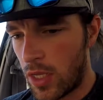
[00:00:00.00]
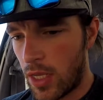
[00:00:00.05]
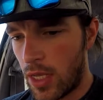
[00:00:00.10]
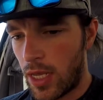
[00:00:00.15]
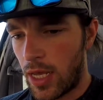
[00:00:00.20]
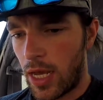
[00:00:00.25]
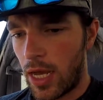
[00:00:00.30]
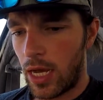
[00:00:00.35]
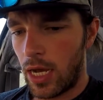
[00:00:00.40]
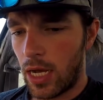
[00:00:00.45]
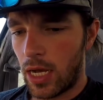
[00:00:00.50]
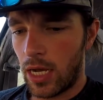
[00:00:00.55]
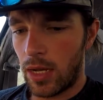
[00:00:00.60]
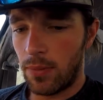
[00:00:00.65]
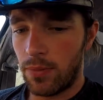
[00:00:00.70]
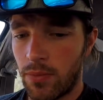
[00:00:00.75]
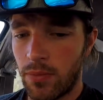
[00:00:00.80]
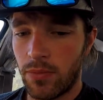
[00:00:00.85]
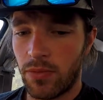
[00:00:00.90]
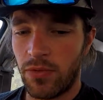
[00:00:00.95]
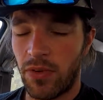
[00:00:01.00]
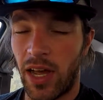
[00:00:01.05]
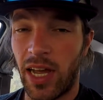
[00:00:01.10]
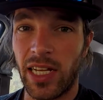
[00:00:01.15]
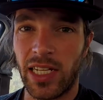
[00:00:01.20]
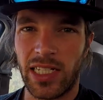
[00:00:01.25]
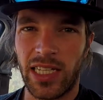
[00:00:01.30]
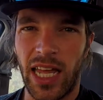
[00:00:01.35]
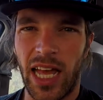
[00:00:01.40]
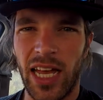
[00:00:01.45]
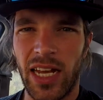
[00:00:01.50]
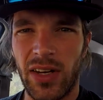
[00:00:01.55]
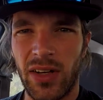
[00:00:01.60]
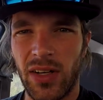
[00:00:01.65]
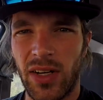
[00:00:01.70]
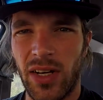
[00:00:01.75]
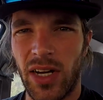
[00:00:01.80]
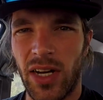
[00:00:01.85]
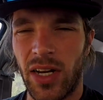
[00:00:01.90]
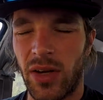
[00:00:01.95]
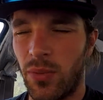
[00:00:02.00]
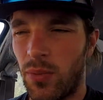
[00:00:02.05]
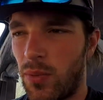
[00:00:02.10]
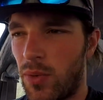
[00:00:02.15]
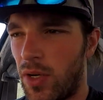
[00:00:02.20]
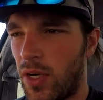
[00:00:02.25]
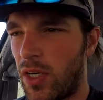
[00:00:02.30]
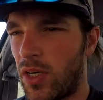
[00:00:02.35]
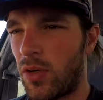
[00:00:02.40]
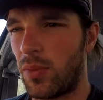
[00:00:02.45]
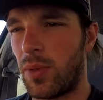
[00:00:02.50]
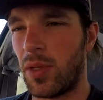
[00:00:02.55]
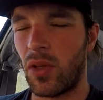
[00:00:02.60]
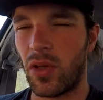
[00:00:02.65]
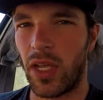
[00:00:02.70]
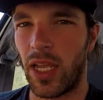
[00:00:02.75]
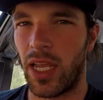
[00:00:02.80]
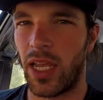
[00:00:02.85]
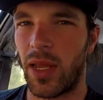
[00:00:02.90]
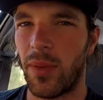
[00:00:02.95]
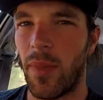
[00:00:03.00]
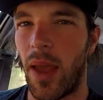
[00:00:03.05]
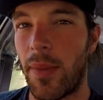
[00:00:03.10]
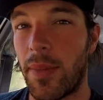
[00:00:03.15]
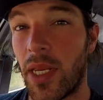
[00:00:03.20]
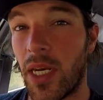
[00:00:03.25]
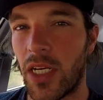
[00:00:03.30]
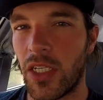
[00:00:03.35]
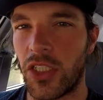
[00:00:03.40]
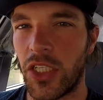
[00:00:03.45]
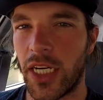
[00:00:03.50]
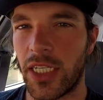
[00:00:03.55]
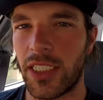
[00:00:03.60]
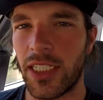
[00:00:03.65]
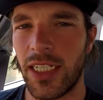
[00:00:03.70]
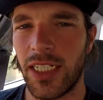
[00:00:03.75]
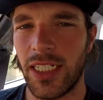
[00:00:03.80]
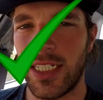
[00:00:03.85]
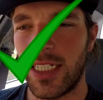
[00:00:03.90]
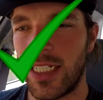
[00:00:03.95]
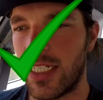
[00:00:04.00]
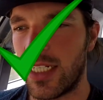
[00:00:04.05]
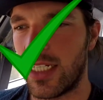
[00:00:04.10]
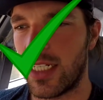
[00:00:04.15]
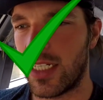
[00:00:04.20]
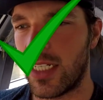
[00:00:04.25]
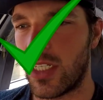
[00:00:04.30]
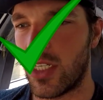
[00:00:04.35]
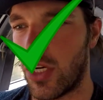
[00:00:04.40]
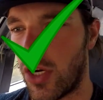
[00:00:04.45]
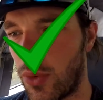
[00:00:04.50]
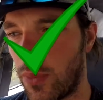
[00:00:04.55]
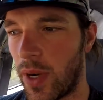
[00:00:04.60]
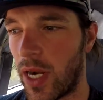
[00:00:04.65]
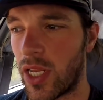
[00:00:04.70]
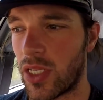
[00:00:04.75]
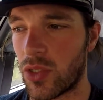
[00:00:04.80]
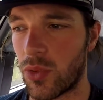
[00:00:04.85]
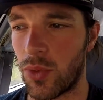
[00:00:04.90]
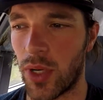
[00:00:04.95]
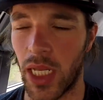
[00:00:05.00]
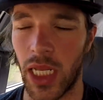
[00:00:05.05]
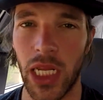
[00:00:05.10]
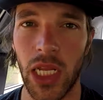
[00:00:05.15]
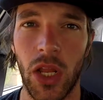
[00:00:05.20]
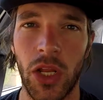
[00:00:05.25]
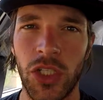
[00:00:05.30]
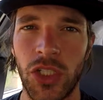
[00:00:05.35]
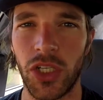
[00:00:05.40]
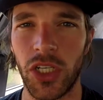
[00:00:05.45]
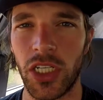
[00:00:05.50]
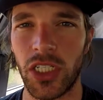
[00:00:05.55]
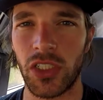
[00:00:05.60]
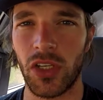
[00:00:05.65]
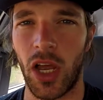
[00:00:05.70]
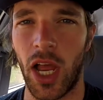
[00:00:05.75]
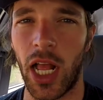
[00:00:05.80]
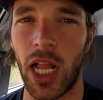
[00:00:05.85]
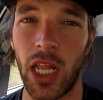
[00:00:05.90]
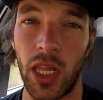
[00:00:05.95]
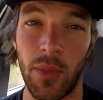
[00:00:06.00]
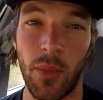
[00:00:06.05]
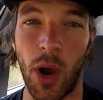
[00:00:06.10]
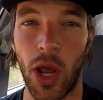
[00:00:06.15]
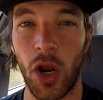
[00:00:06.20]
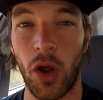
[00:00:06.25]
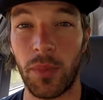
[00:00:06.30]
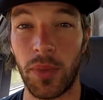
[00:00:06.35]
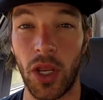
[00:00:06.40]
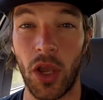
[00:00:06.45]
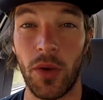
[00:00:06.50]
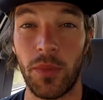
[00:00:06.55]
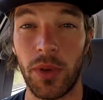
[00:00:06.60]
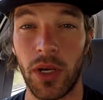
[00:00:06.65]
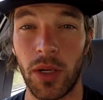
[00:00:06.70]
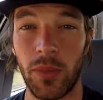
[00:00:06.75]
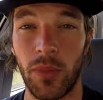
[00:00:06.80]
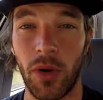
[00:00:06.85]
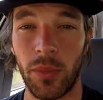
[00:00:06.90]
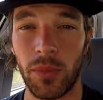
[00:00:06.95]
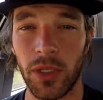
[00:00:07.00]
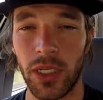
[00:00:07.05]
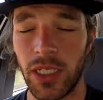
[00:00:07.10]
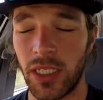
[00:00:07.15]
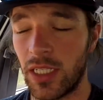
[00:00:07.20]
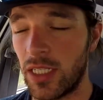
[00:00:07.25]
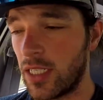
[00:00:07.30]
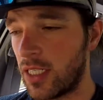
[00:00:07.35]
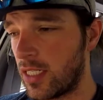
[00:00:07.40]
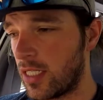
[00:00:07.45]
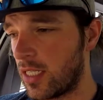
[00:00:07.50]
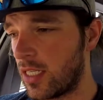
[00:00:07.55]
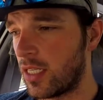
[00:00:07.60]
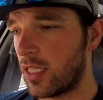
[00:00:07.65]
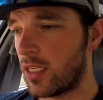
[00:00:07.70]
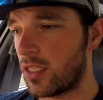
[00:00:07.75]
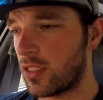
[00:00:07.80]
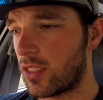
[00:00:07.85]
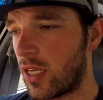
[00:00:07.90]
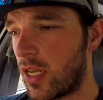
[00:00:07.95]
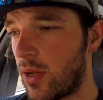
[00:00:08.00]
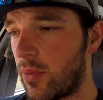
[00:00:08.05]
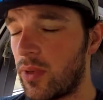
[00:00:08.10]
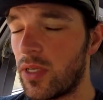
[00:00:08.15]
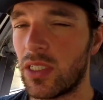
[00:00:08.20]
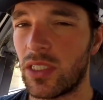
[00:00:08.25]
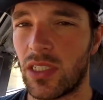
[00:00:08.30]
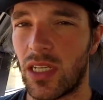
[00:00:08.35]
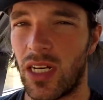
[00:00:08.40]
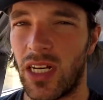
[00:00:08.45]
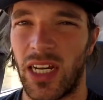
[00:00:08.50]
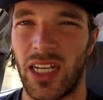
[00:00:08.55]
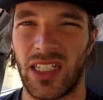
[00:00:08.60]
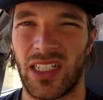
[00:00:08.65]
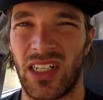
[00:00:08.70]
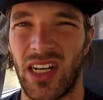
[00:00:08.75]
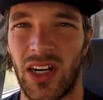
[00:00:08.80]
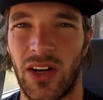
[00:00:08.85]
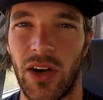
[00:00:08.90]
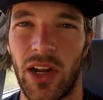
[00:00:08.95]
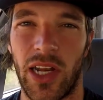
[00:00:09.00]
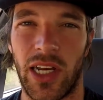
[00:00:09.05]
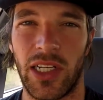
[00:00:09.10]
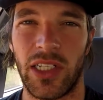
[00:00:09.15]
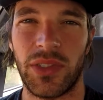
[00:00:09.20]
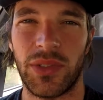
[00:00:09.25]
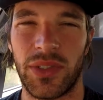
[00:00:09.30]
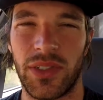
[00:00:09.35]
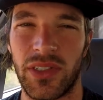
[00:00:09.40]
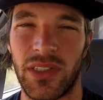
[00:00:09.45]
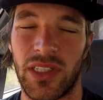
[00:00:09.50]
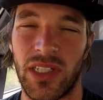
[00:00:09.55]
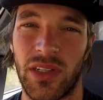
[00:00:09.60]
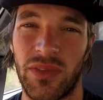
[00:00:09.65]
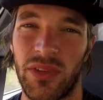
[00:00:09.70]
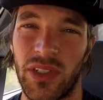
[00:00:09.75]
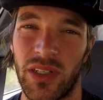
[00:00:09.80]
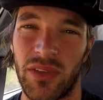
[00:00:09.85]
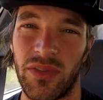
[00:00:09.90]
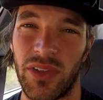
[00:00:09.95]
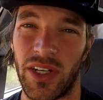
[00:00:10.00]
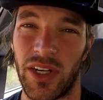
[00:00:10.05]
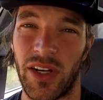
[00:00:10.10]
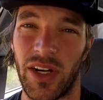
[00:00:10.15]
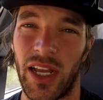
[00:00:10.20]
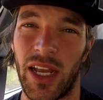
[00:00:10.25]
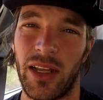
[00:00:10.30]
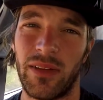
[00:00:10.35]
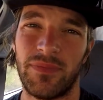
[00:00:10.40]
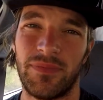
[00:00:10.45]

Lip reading: Failing that, we could be looking at maybe an injector. You know, when it's a really low duty cycle, it might not be opening properly. So yeah, we're just going to get stuck right into it and see if we can figure it out.